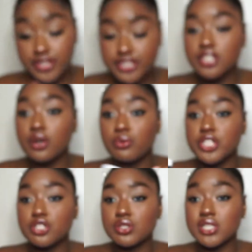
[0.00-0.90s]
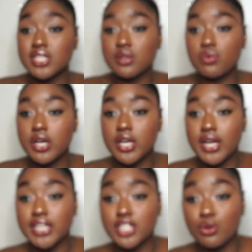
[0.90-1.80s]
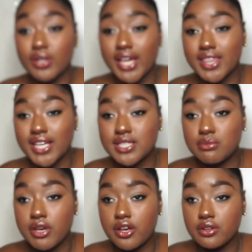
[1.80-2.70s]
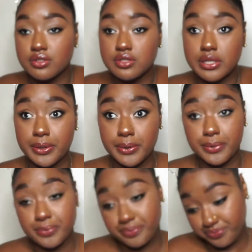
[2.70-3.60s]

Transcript: this is the original scented one. I don't like that smell, so